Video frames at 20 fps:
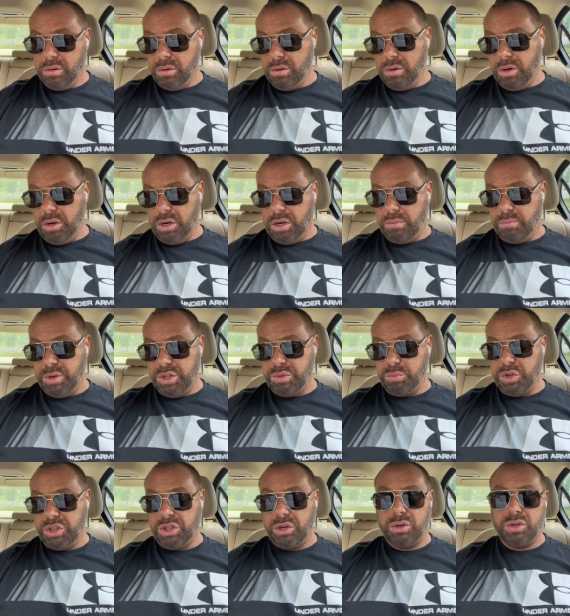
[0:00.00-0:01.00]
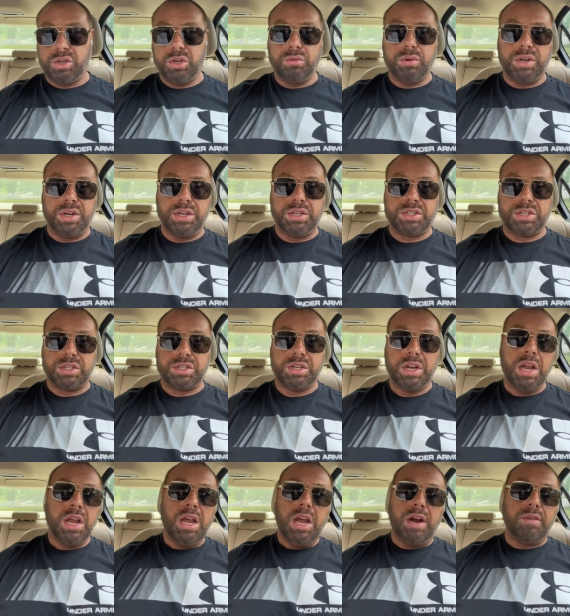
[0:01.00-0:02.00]
Uh, but what they're doing is, is
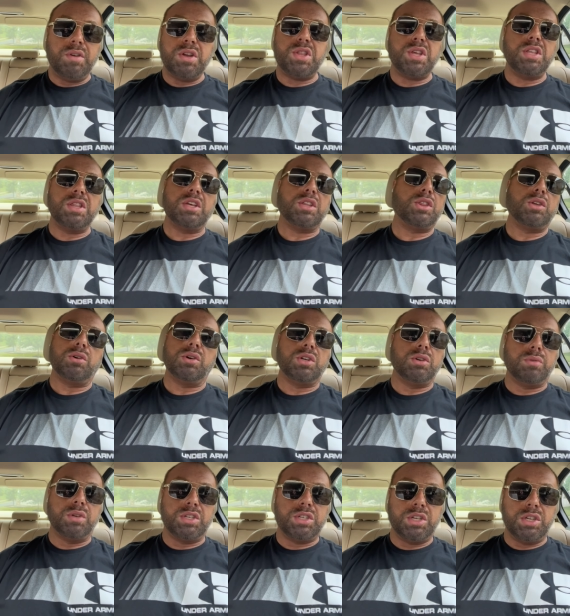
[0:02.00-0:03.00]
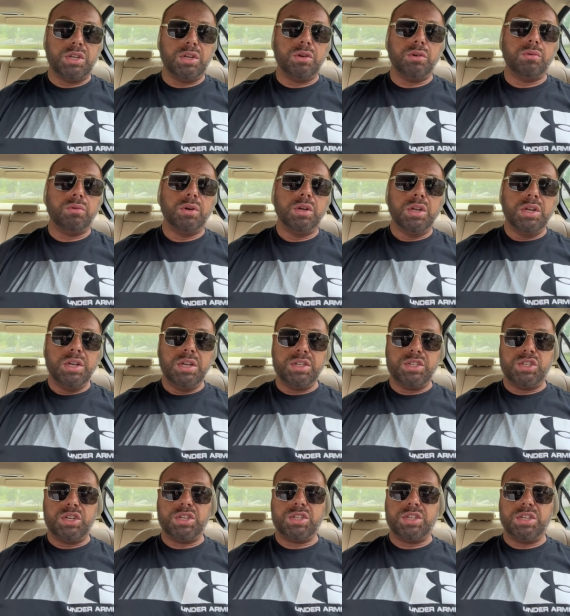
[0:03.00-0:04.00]
everything that they're doing to you is
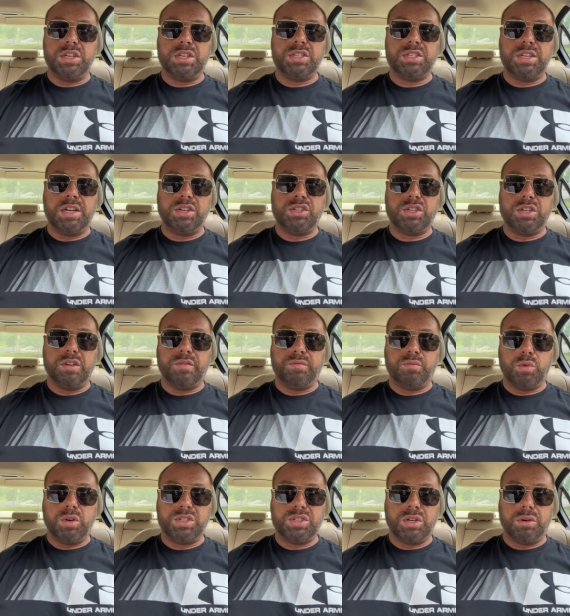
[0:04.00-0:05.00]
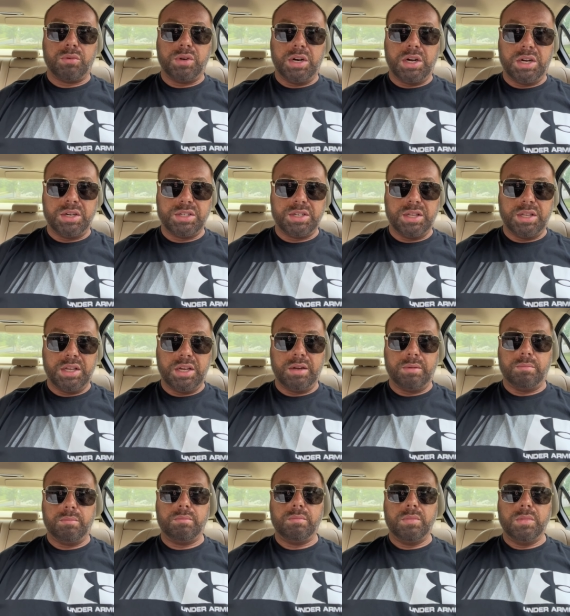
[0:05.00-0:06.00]
just an extension of what's going on to
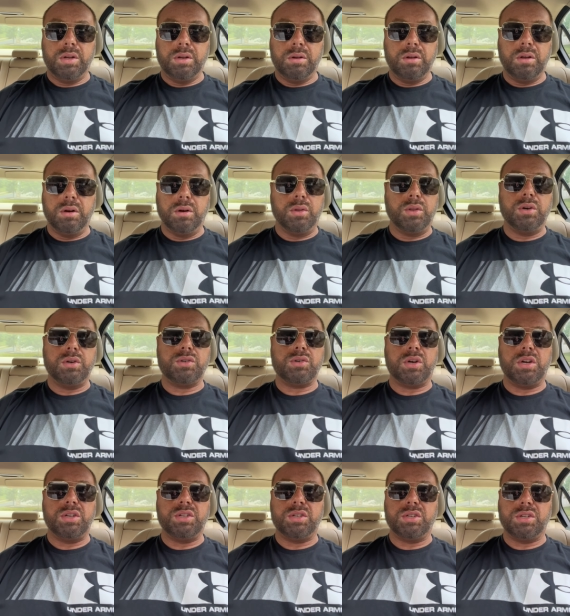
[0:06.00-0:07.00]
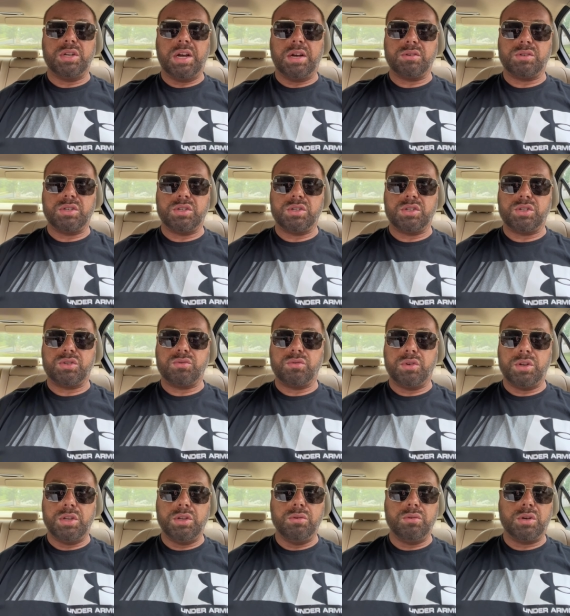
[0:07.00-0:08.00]
them. You know, they're trying to out to destroy
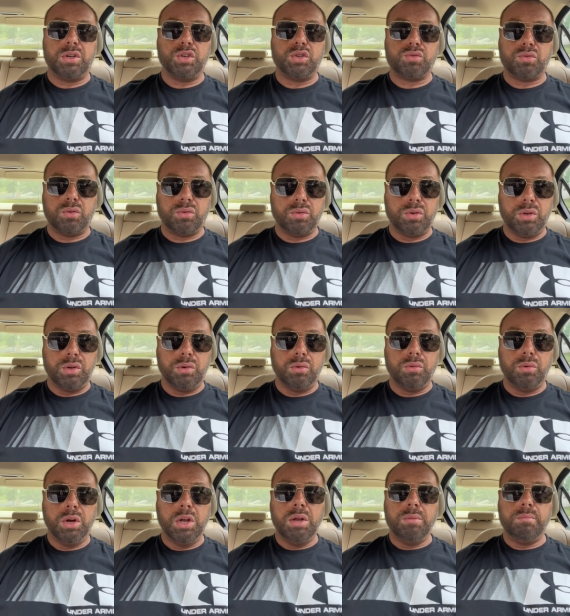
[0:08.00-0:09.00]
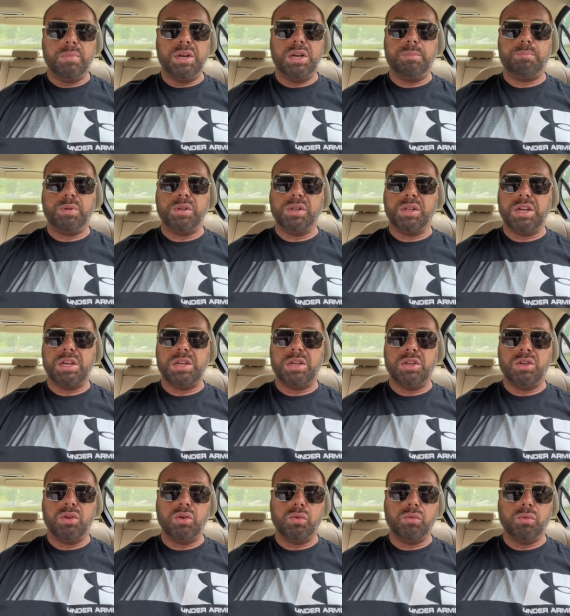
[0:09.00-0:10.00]
you, control you, manipulate
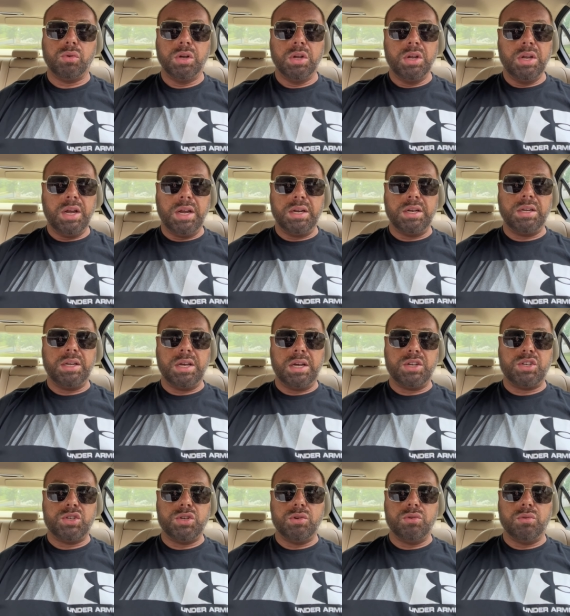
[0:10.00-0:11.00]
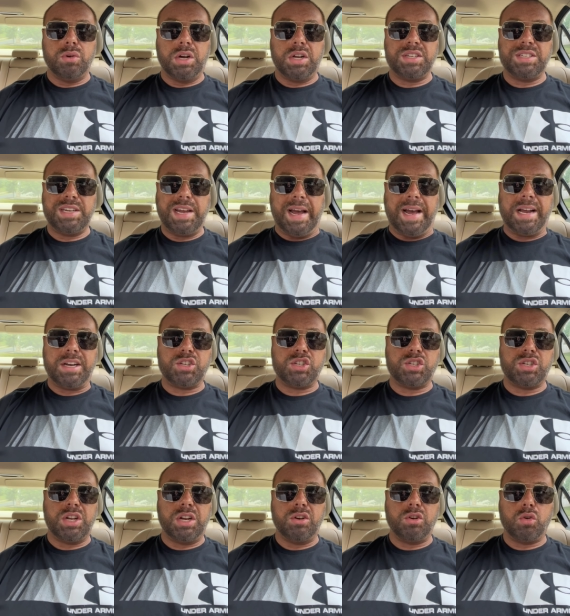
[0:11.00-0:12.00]
you, and get you
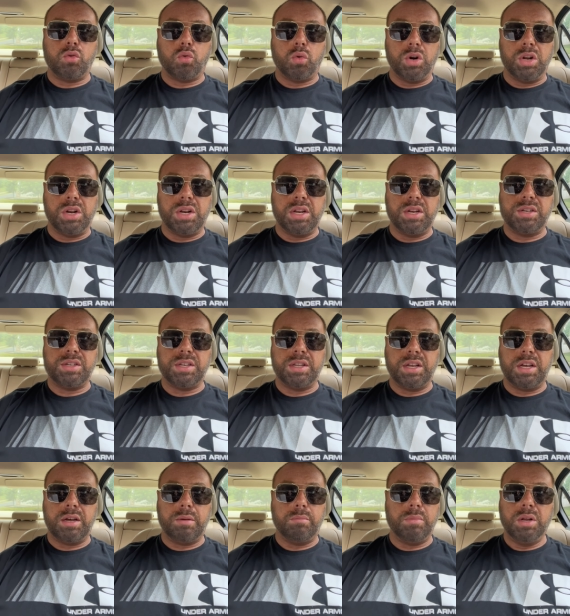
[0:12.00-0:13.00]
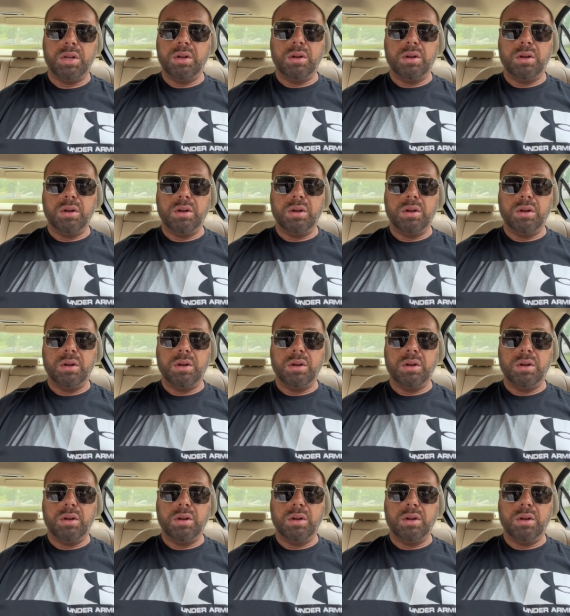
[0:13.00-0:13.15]
attached and corded into them,